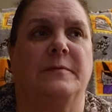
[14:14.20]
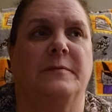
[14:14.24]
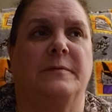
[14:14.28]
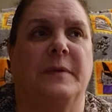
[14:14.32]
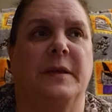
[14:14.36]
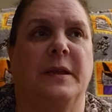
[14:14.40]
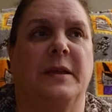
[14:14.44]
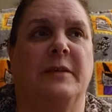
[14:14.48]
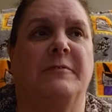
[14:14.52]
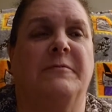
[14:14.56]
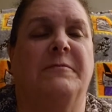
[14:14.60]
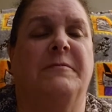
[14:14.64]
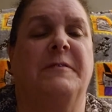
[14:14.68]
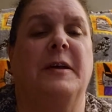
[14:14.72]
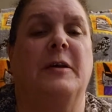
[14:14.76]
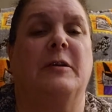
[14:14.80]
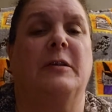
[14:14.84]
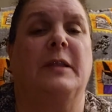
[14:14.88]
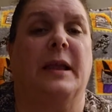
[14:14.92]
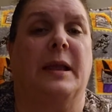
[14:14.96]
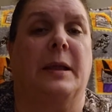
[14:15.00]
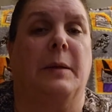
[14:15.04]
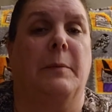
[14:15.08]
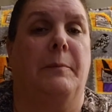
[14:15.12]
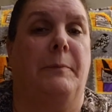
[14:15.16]
it felt
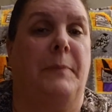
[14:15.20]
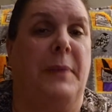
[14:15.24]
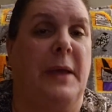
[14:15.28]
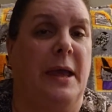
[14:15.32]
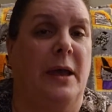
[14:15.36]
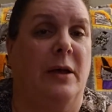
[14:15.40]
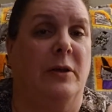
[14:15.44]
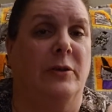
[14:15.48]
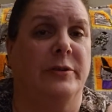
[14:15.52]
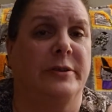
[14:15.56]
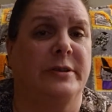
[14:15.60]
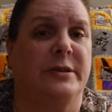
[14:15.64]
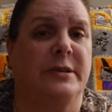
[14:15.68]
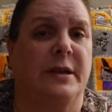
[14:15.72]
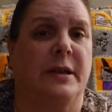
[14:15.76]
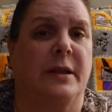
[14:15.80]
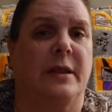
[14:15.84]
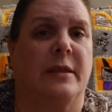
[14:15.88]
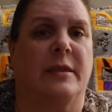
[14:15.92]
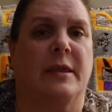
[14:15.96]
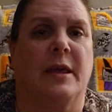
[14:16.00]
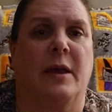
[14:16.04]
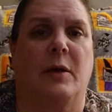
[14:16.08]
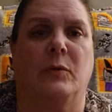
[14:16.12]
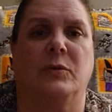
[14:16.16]
like a belt, and I
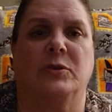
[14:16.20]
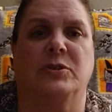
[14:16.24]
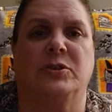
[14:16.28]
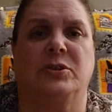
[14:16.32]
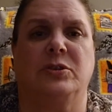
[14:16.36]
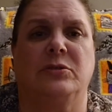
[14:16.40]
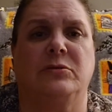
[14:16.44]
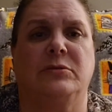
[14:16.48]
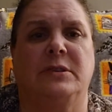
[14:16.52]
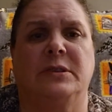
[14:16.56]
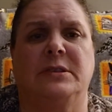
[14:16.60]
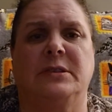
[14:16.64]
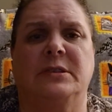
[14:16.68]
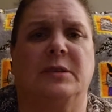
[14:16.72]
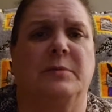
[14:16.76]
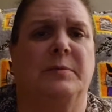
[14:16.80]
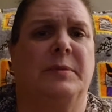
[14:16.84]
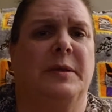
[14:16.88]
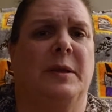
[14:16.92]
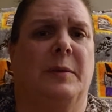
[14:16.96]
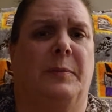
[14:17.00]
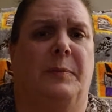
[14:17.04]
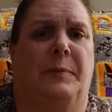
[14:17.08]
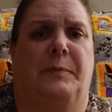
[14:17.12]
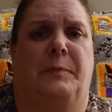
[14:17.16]
thought, well, shoot, this could
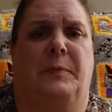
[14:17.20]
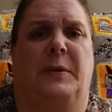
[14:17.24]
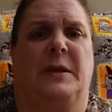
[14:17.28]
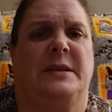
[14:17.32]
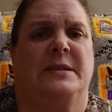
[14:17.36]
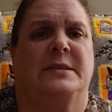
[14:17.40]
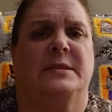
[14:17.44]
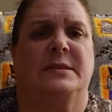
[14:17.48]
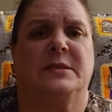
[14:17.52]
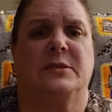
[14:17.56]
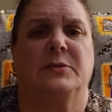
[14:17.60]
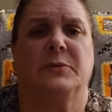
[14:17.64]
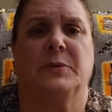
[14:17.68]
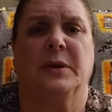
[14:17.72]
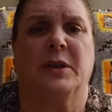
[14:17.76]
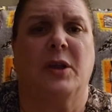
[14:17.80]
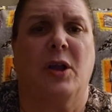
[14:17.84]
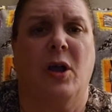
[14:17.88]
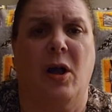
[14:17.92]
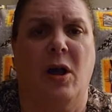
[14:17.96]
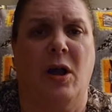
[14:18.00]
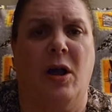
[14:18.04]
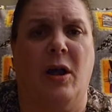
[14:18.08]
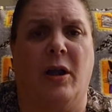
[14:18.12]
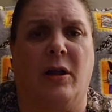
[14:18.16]
be a piece to a
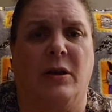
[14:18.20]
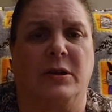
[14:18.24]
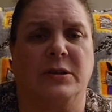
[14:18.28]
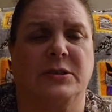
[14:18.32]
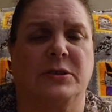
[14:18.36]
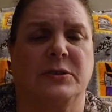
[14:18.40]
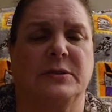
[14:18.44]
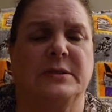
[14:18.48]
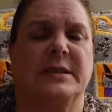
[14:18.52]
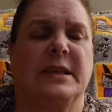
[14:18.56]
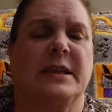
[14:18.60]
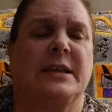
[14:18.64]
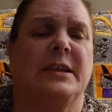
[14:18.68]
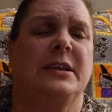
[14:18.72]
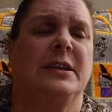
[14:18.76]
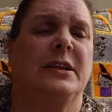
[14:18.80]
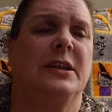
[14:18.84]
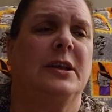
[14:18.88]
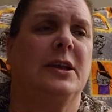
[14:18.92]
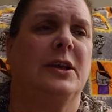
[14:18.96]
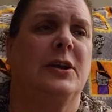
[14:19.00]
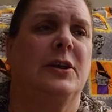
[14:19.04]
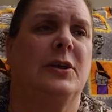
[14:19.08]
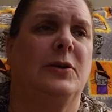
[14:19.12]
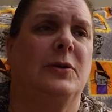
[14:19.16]
car. So it's like,
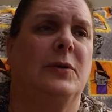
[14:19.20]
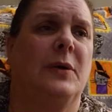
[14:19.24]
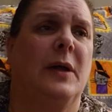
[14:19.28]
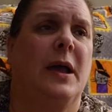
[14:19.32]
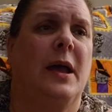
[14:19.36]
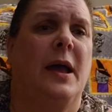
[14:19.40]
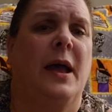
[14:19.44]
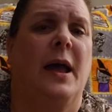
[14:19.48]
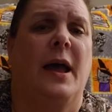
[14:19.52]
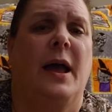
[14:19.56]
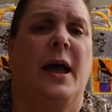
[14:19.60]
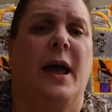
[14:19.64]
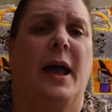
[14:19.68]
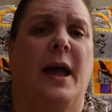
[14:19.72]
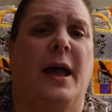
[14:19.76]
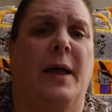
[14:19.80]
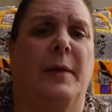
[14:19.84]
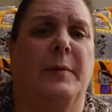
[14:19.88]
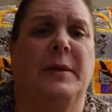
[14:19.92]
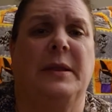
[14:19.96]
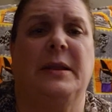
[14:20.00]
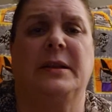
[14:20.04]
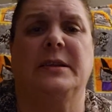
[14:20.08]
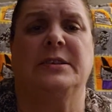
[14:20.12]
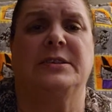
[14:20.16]

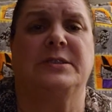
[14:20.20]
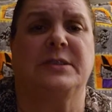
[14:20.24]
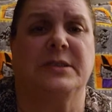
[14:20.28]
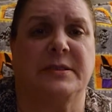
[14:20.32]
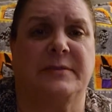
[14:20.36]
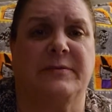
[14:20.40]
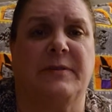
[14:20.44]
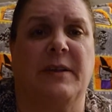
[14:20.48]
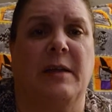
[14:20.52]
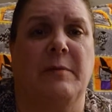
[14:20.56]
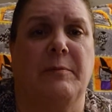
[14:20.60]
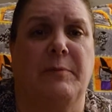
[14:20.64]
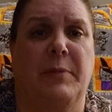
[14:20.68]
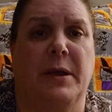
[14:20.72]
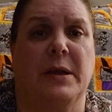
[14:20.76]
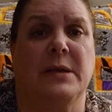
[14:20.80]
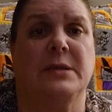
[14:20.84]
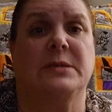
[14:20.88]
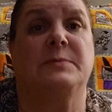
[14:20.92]
it's just $5, but